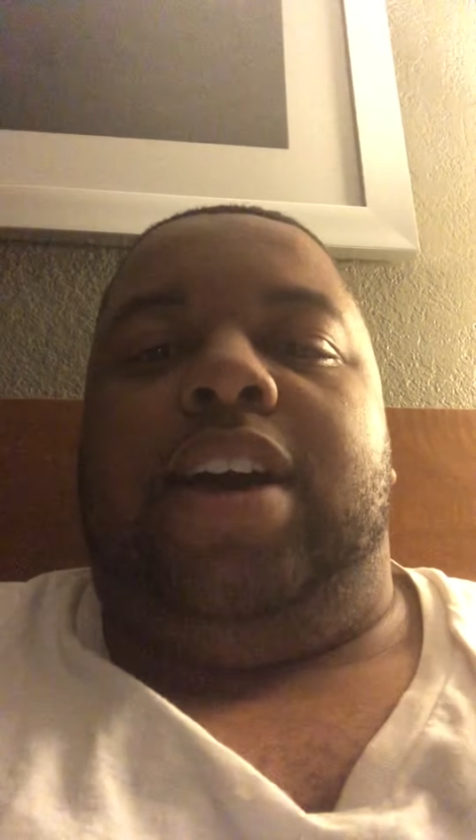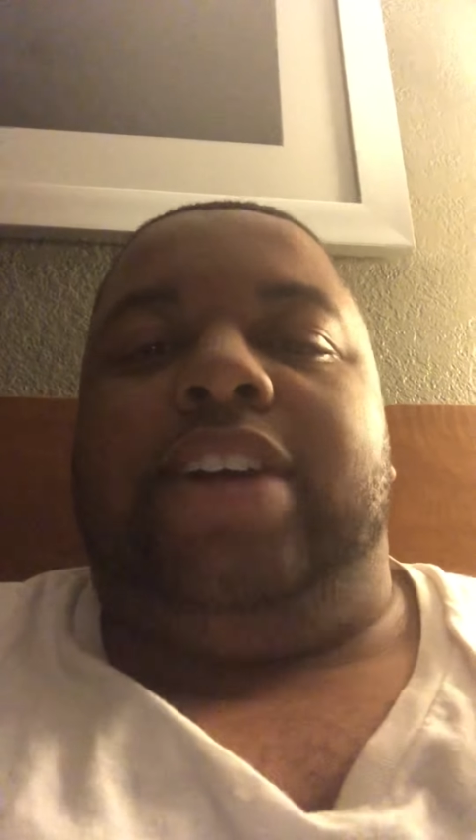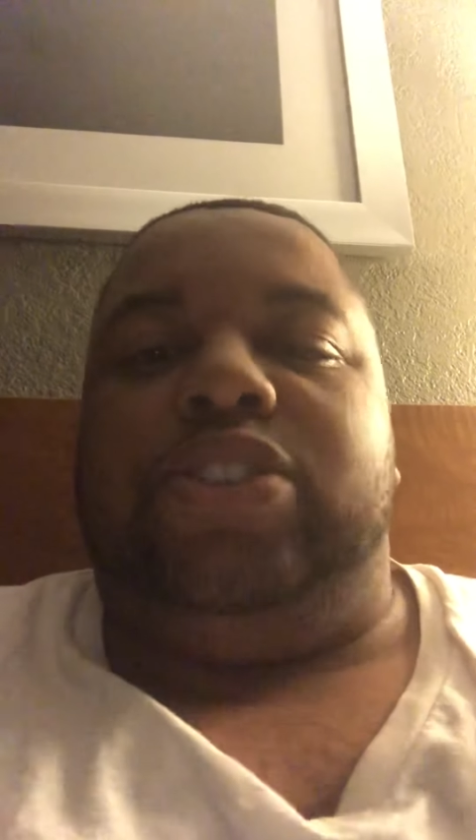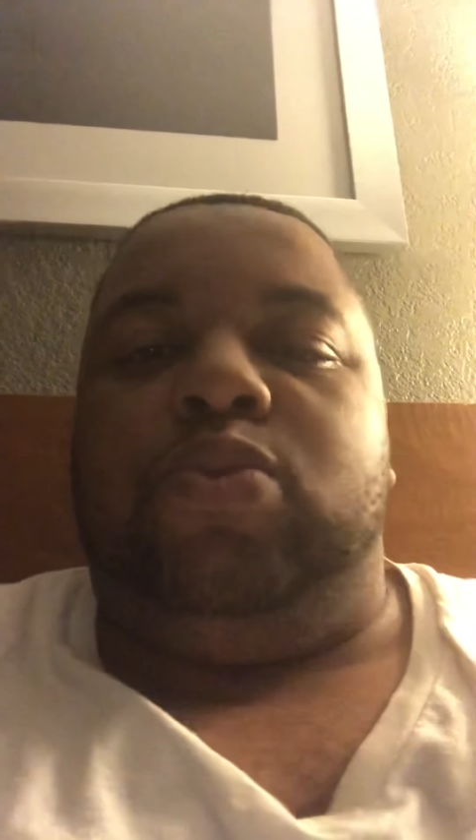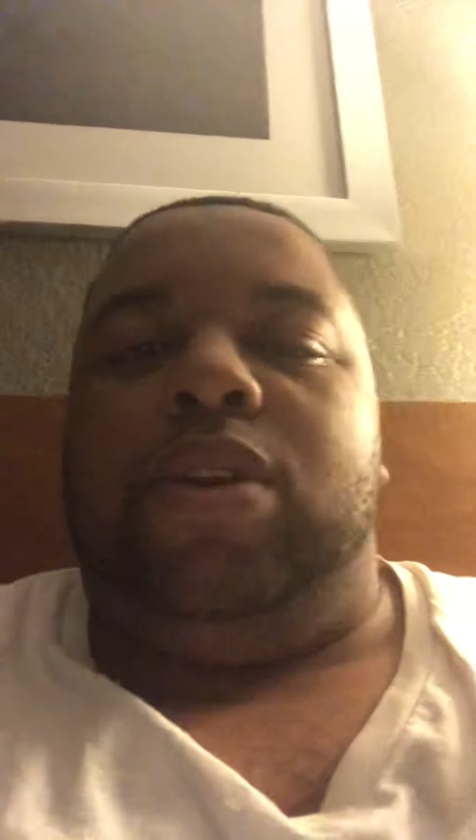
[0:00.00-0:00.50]
I
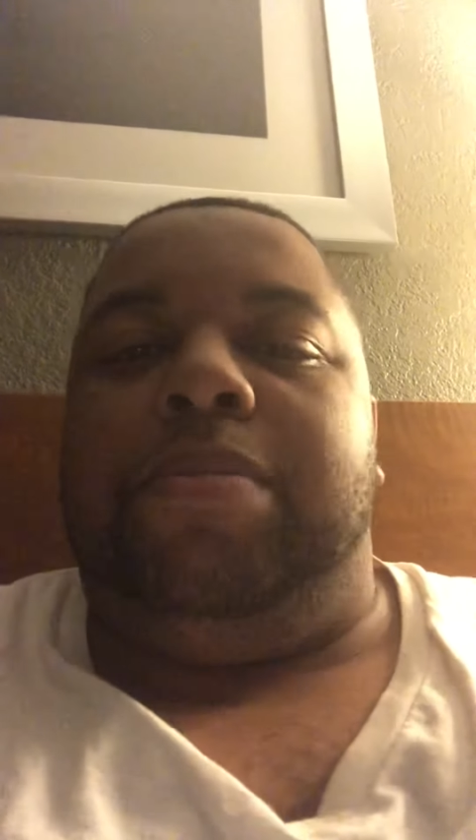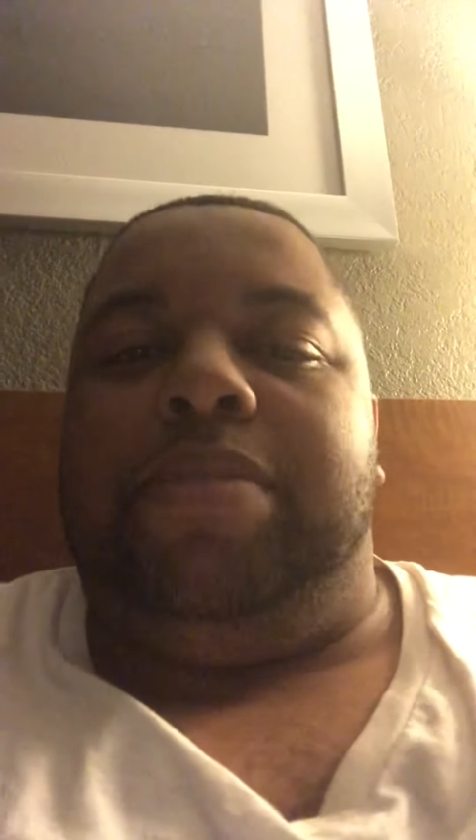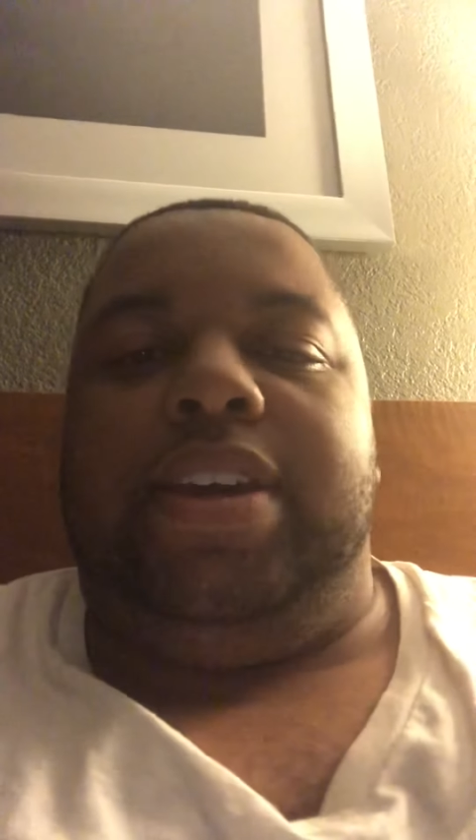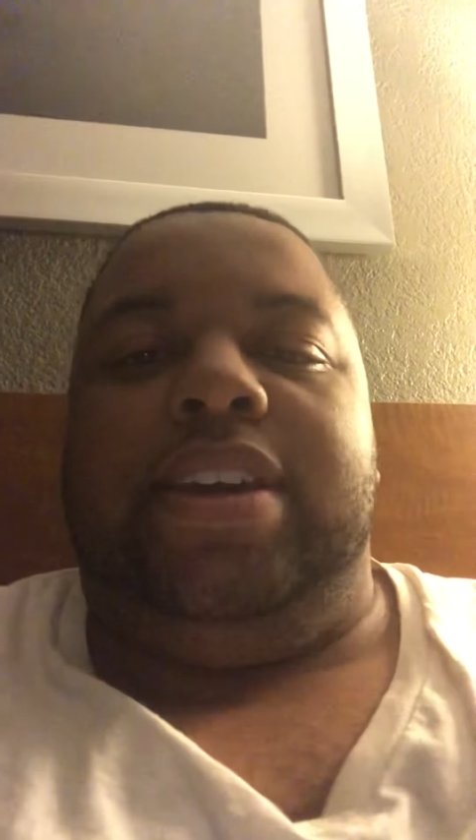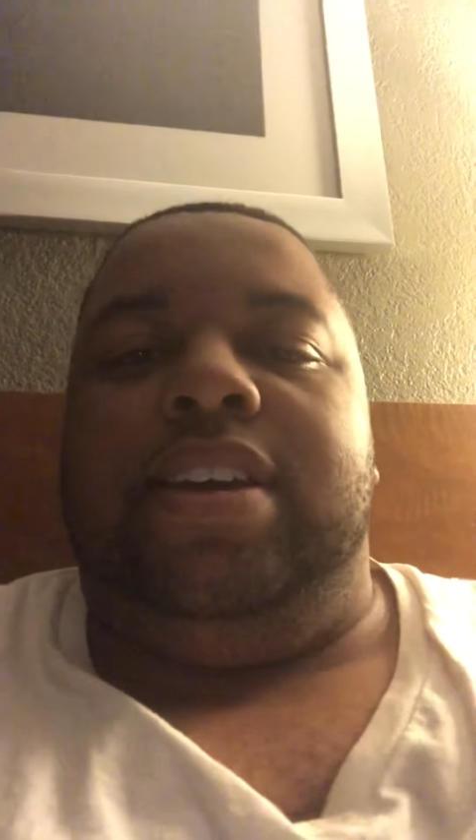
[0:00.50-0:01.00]
just want to
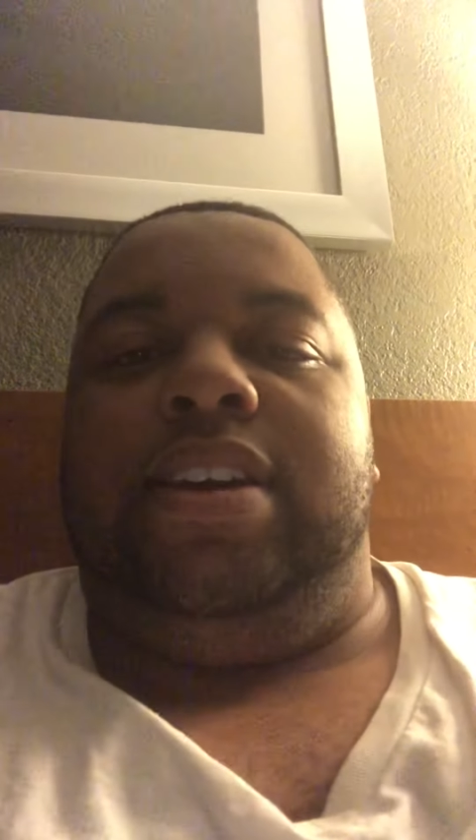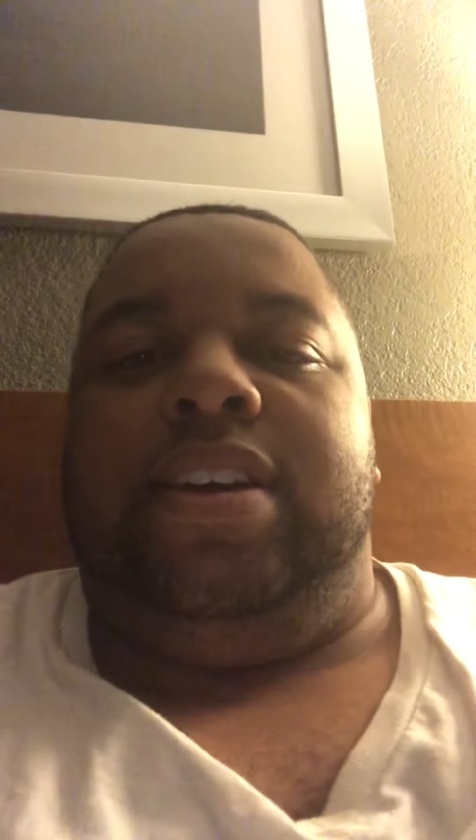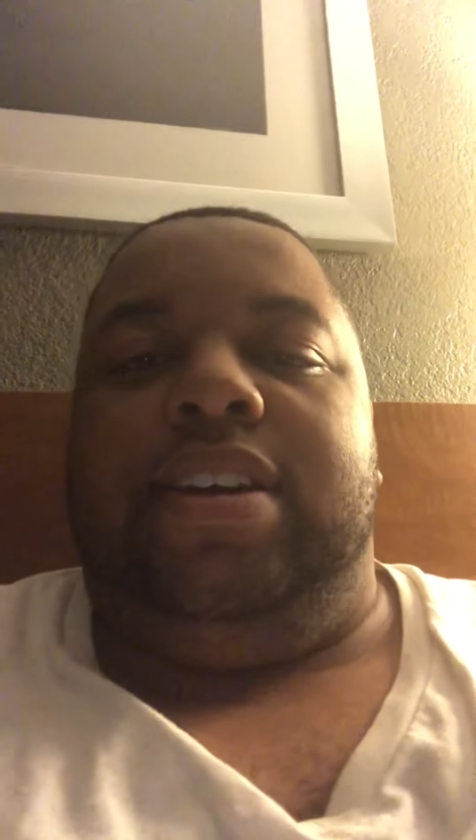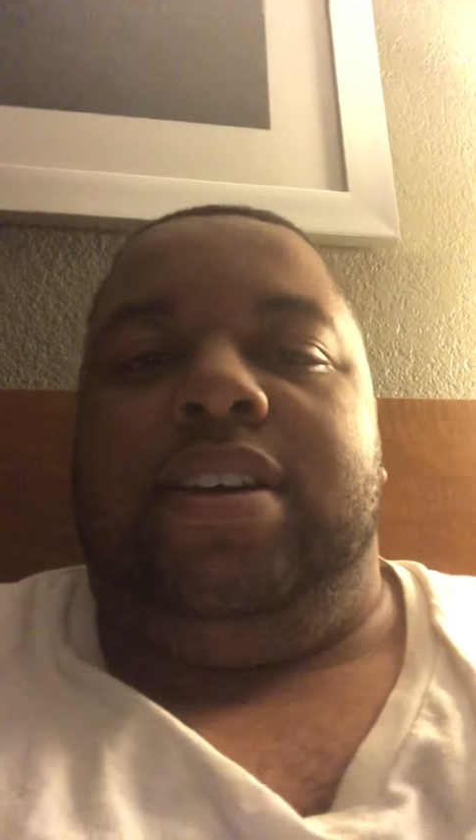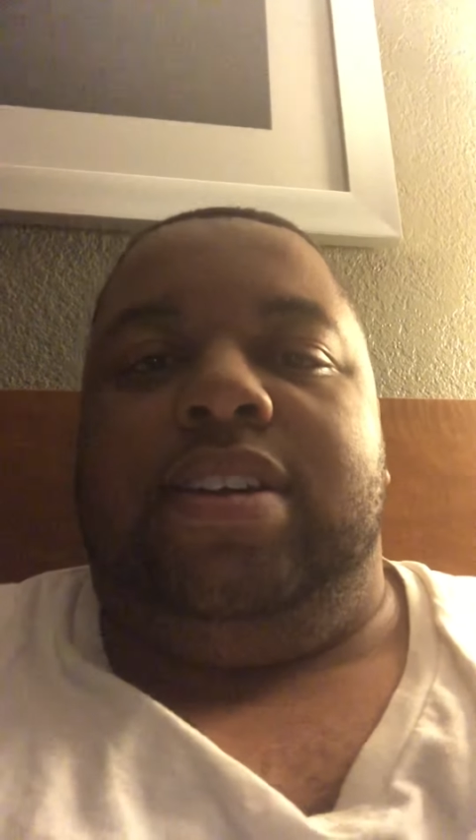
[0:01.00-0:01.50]
be
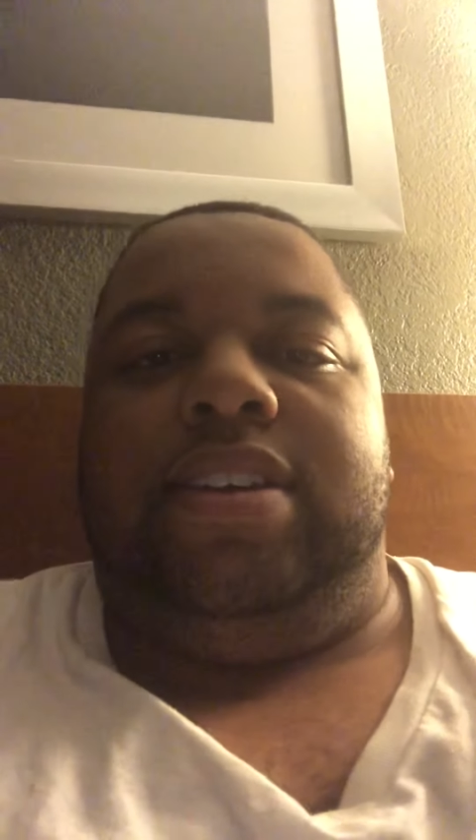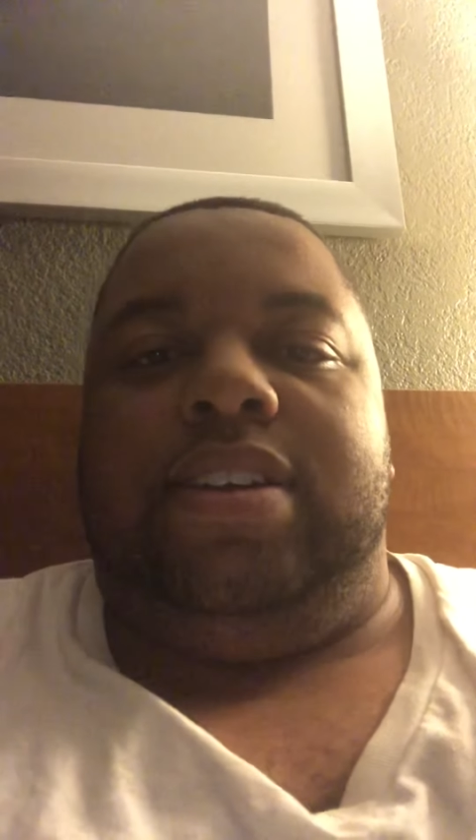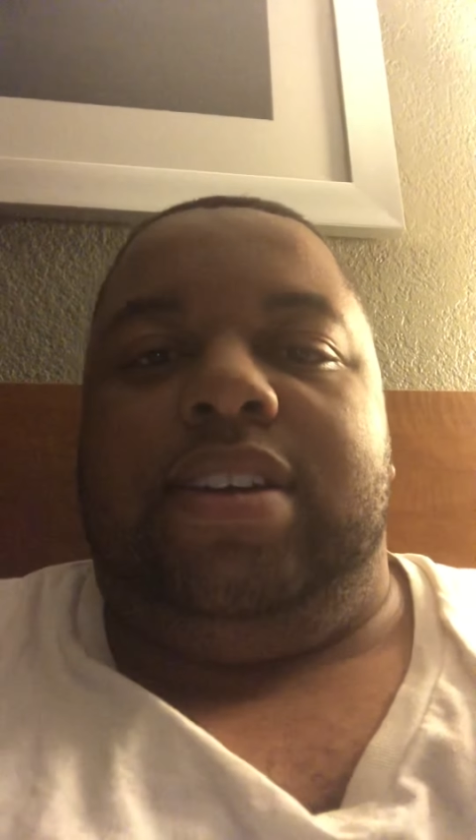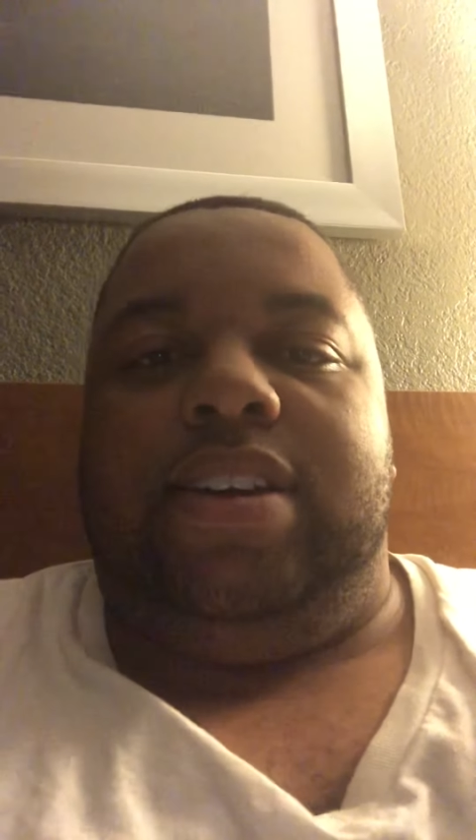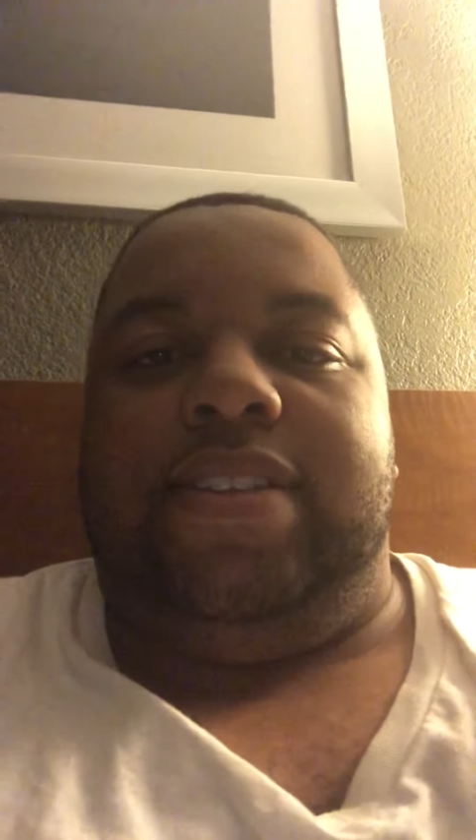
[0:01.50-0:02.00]

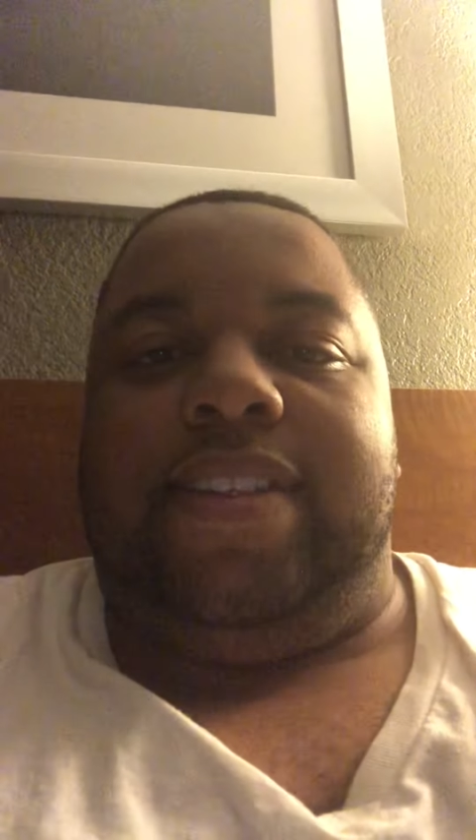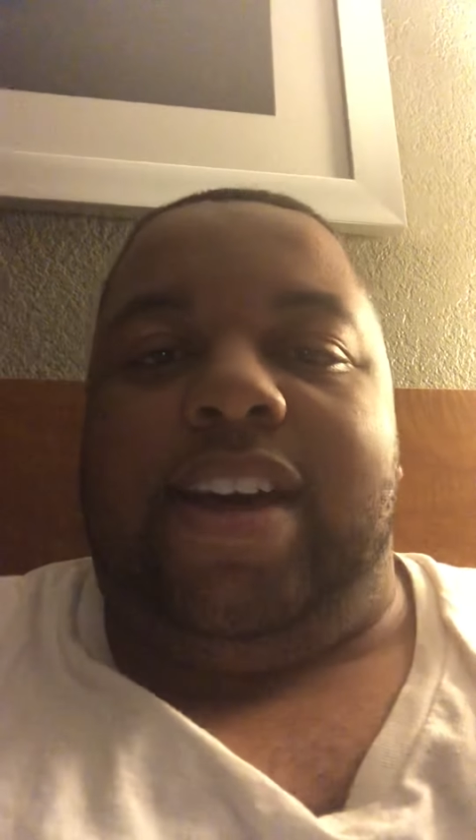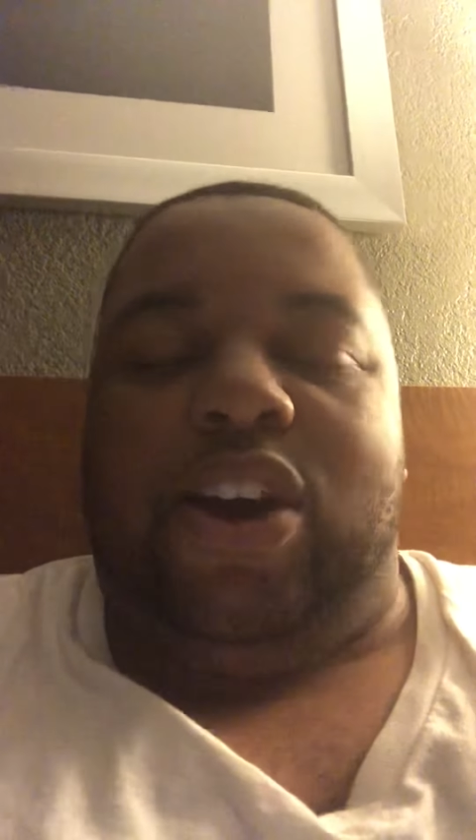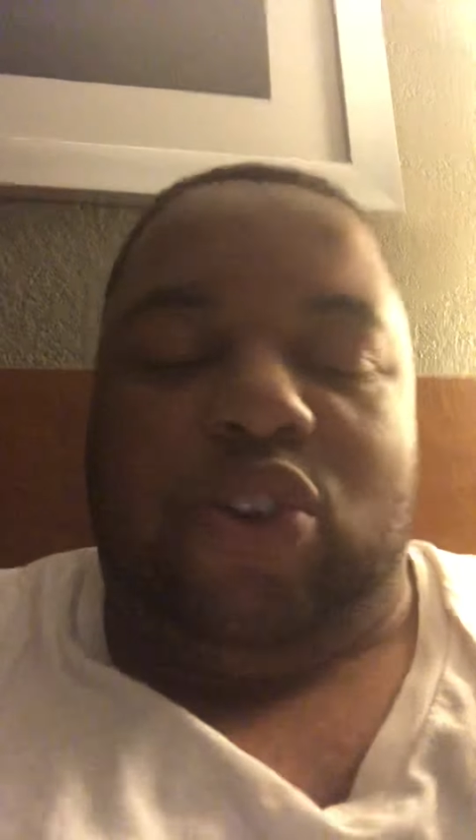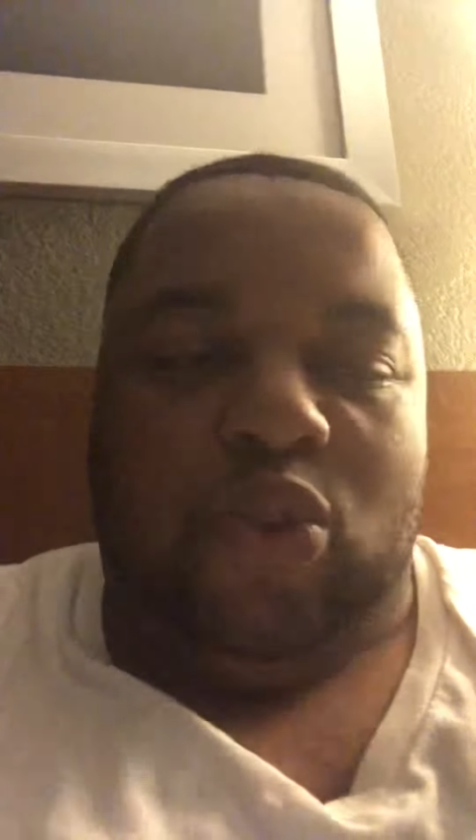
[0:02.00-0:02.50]
a